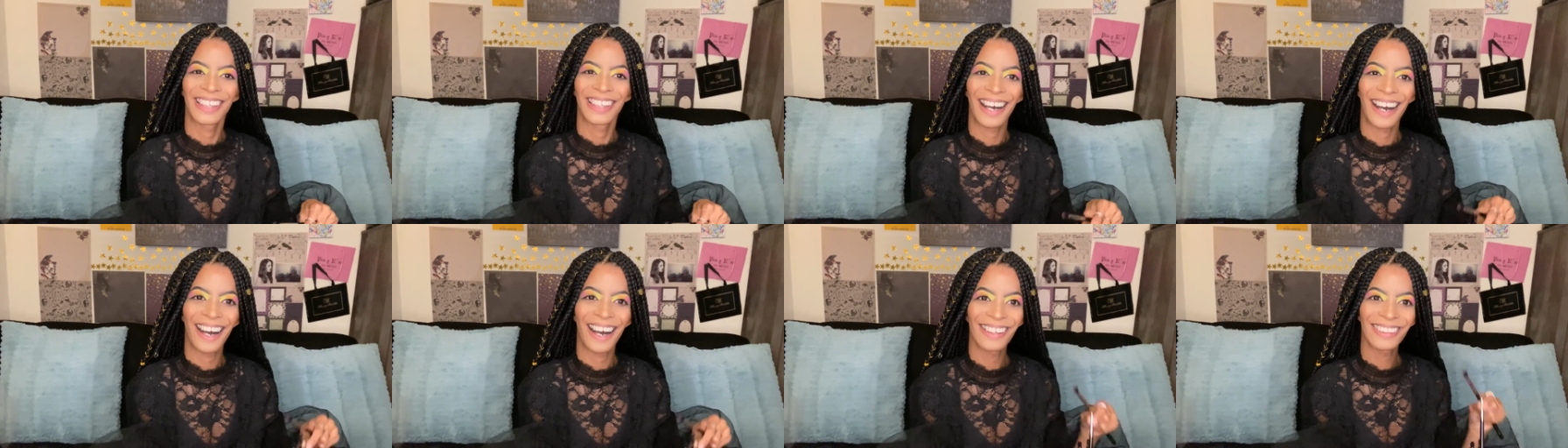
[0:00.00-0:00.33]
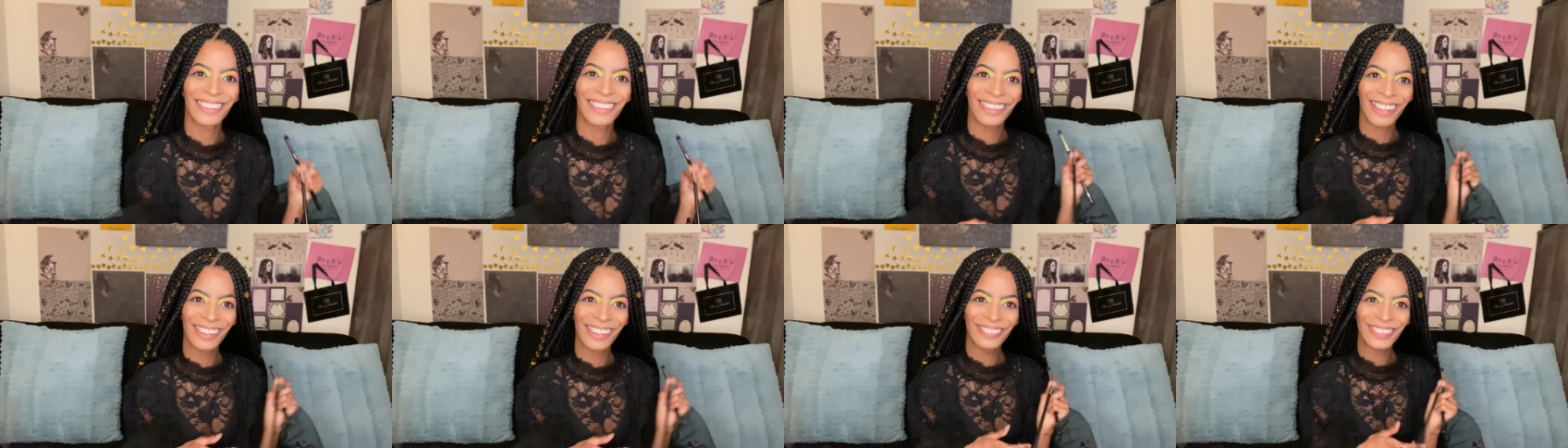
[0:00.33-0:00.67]
I
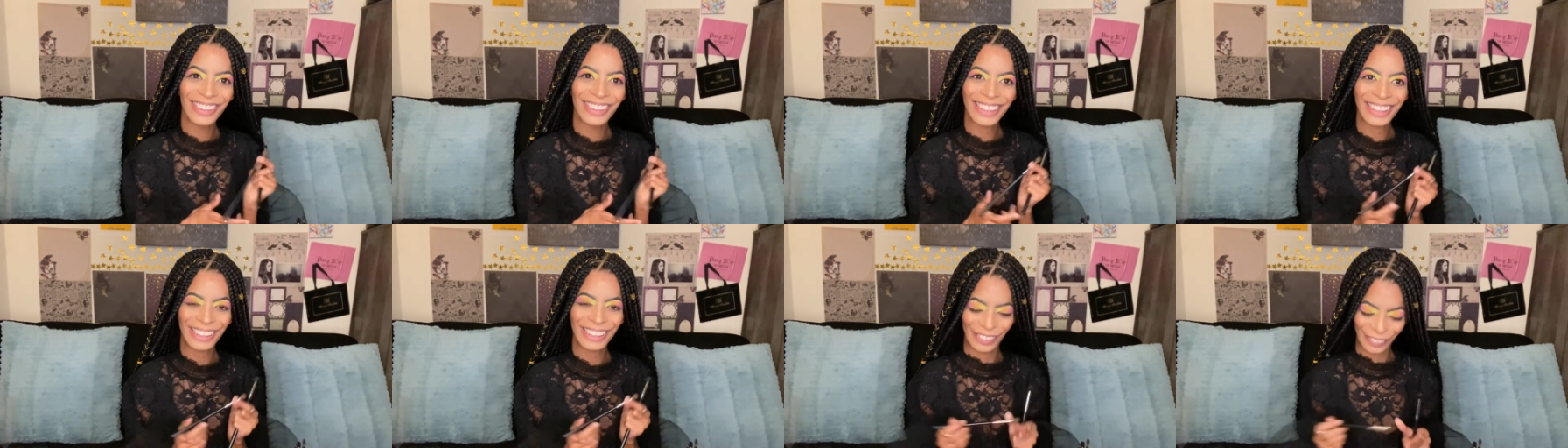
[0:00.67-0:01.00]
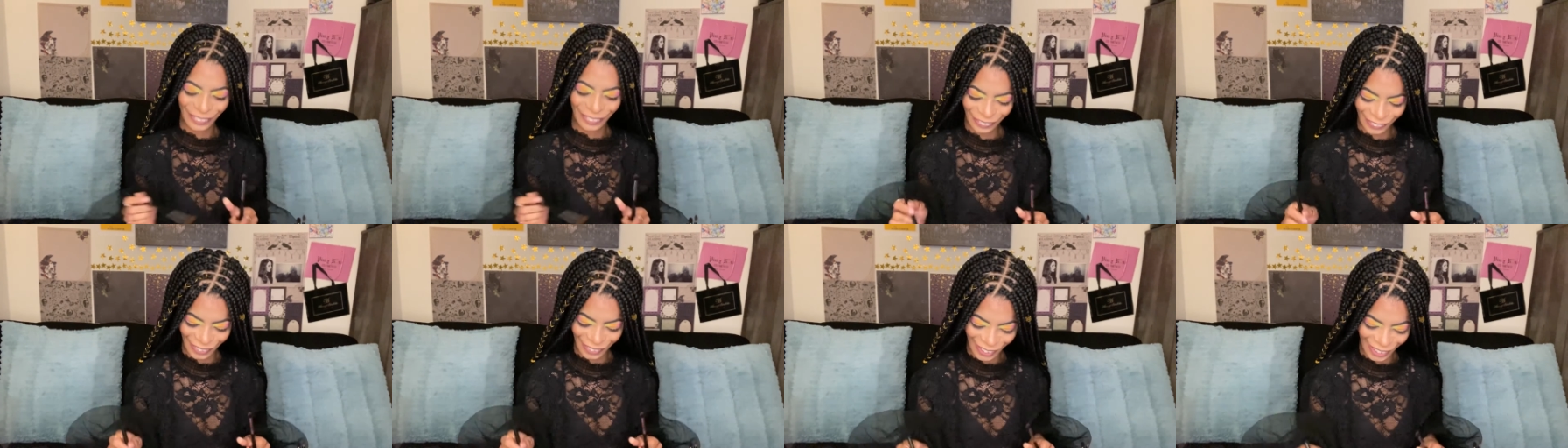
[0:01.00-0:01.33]
love it so
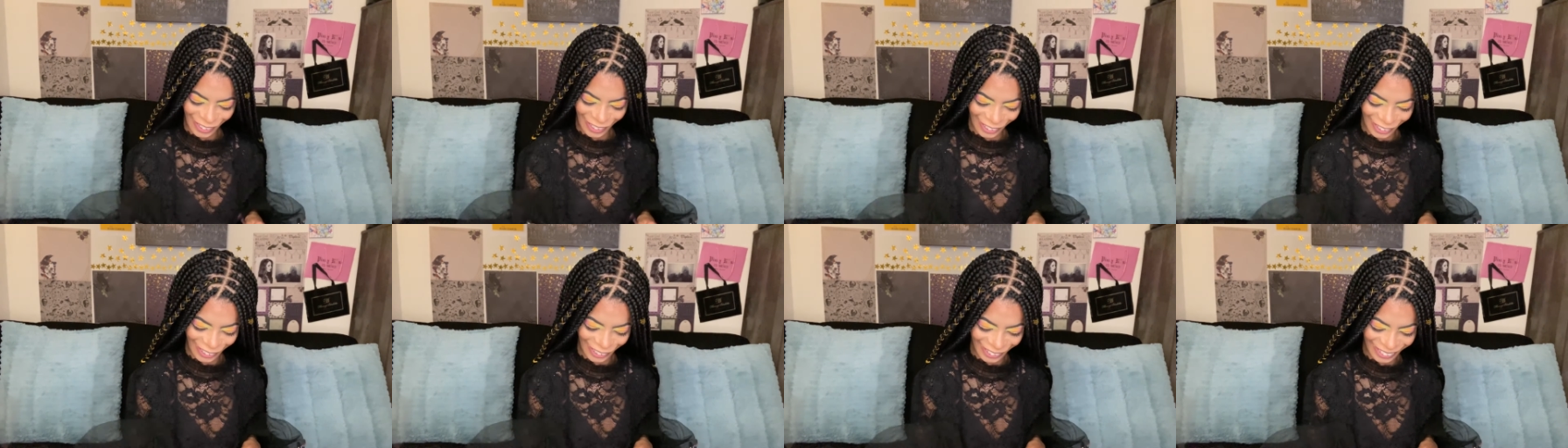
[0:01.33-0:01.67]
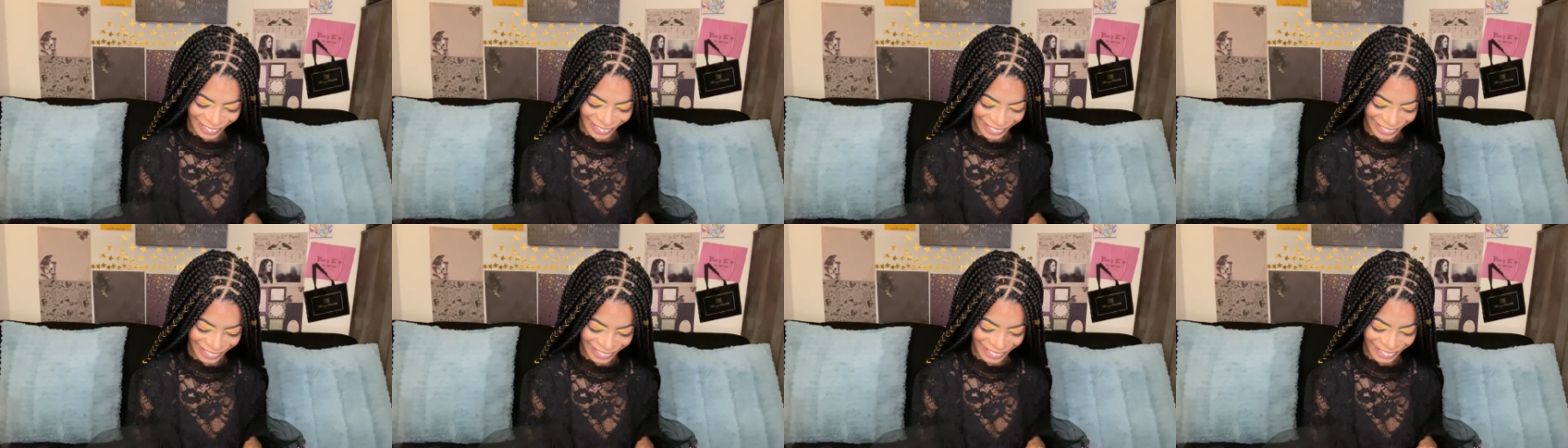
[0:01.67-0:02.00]
far.
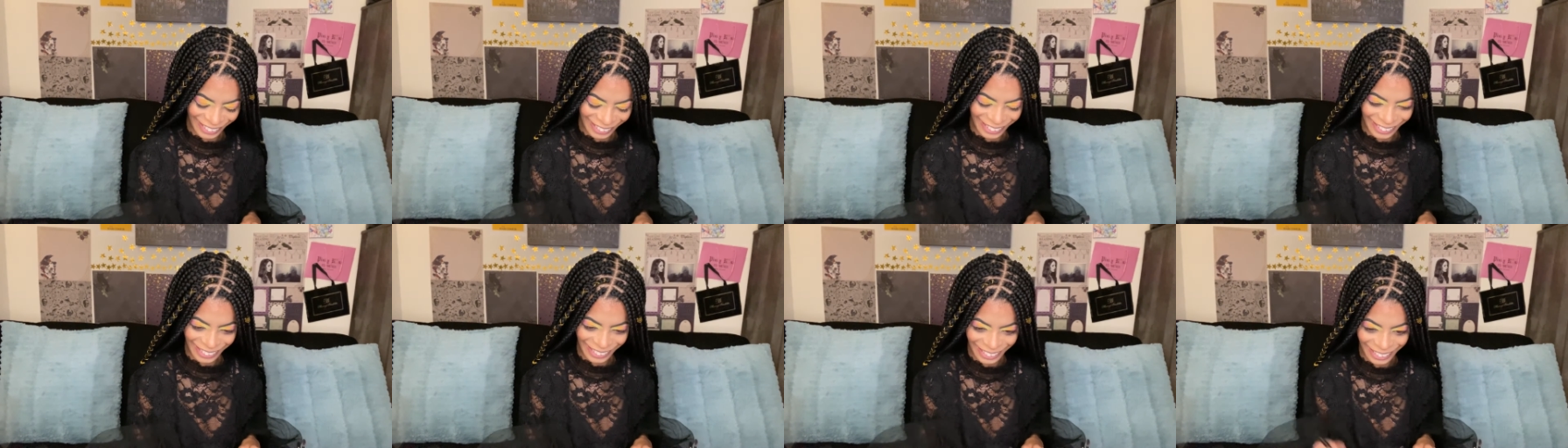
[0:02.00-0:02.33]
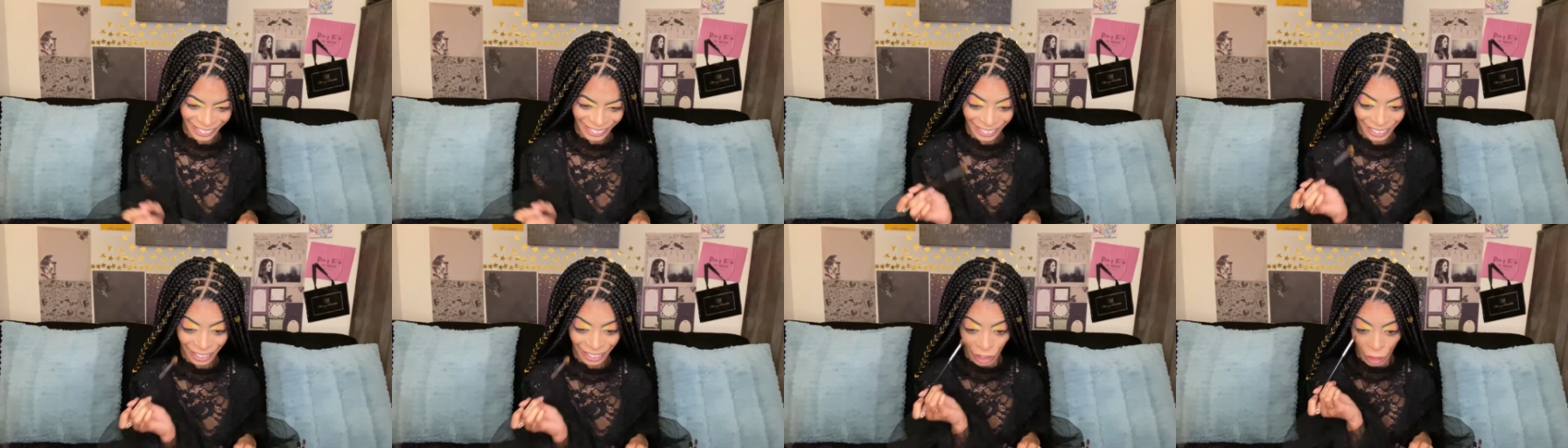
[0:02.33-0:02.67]

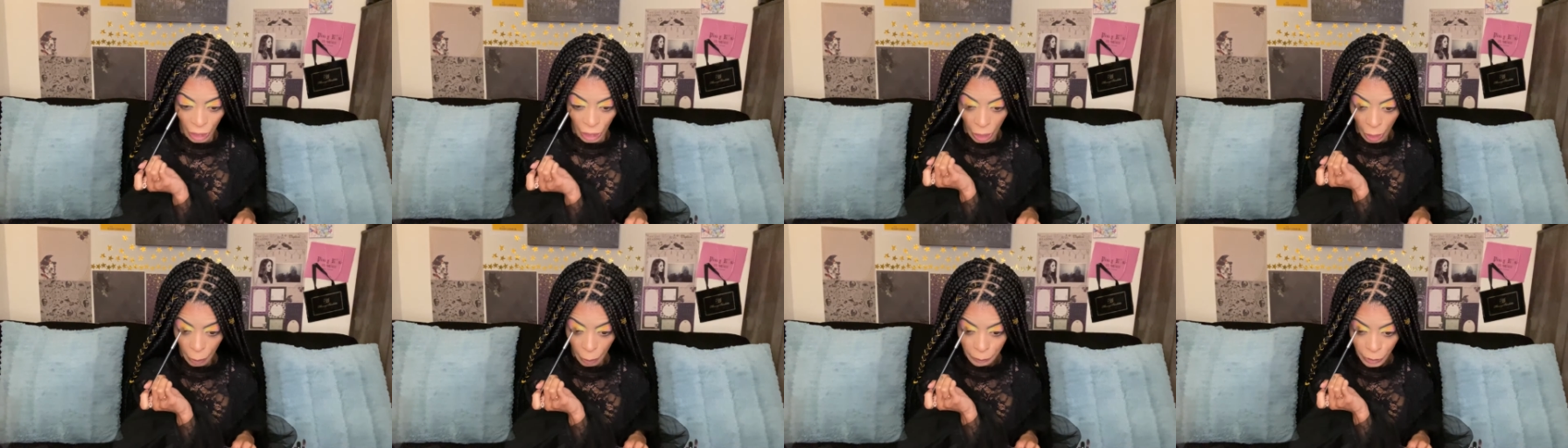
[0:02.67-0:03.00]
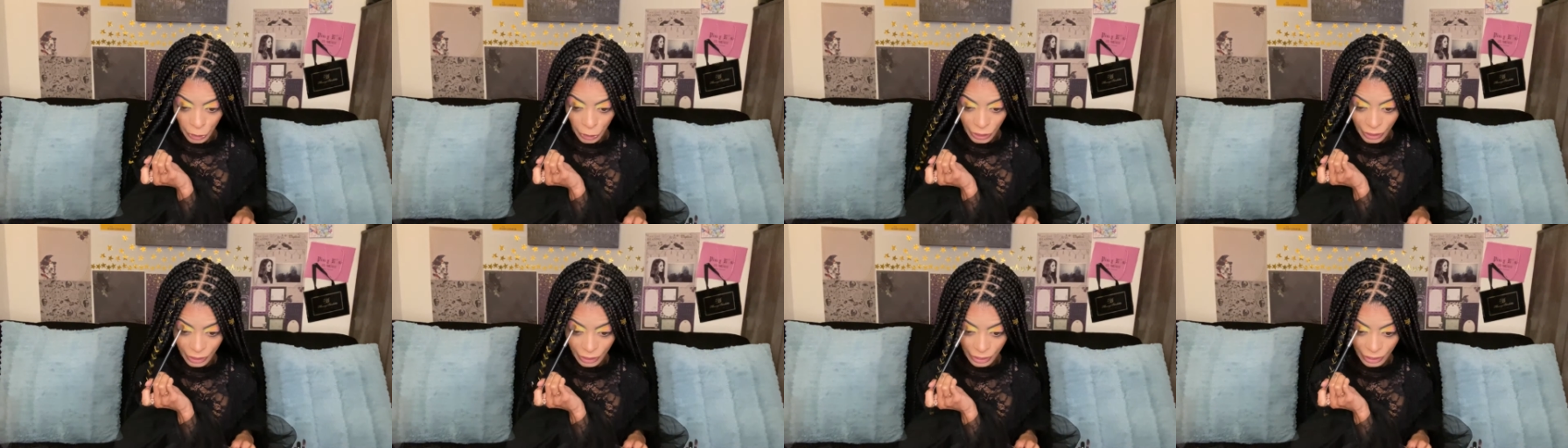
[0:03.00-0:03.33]
I'm
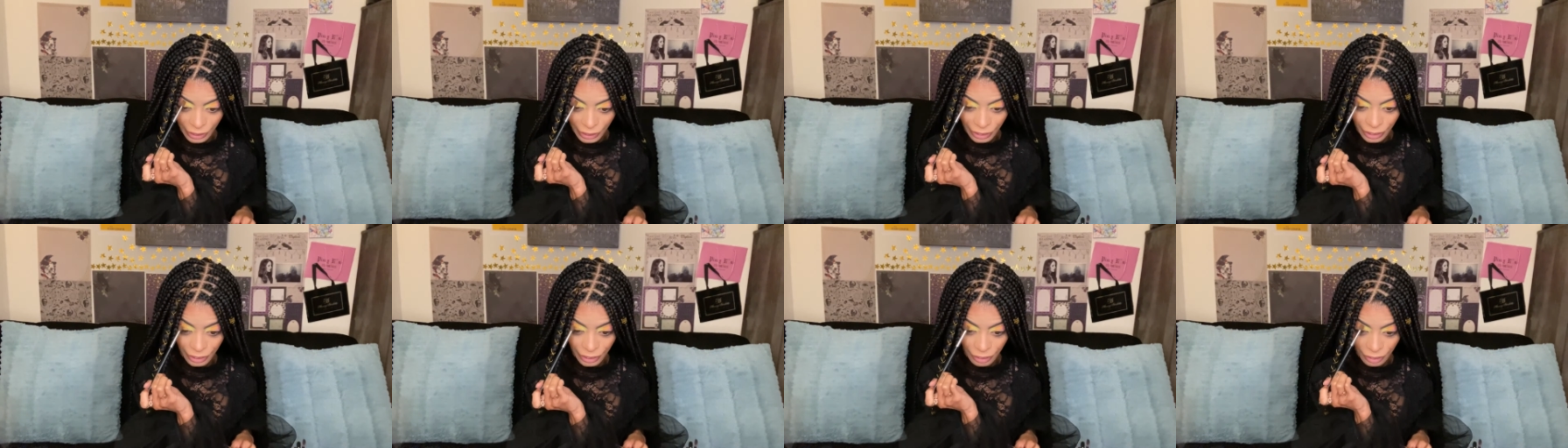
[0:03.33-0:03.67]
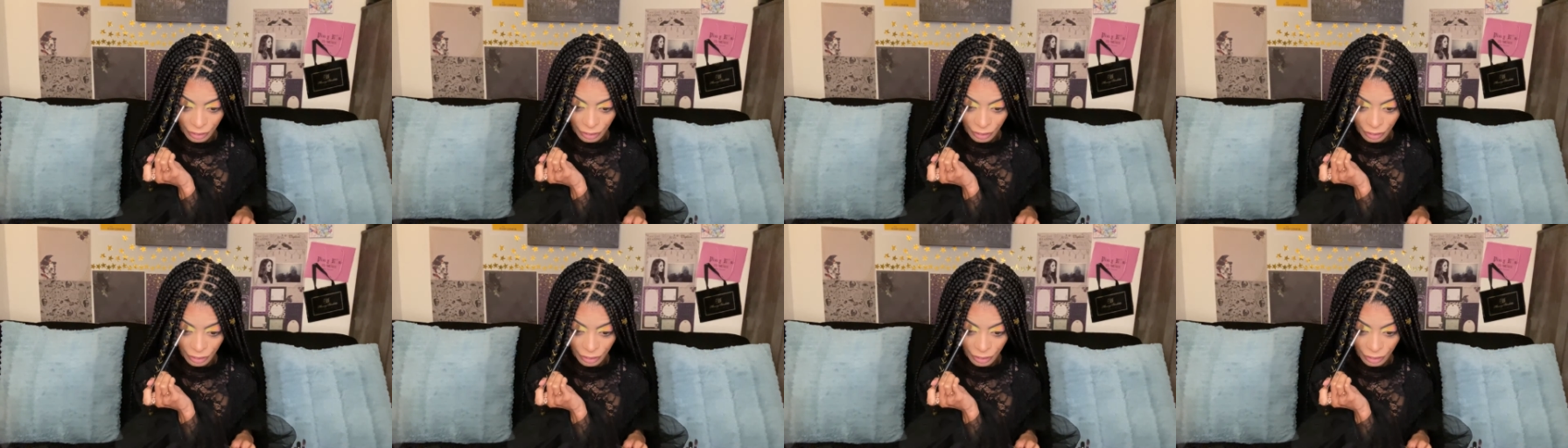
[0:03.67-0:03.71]
just gonna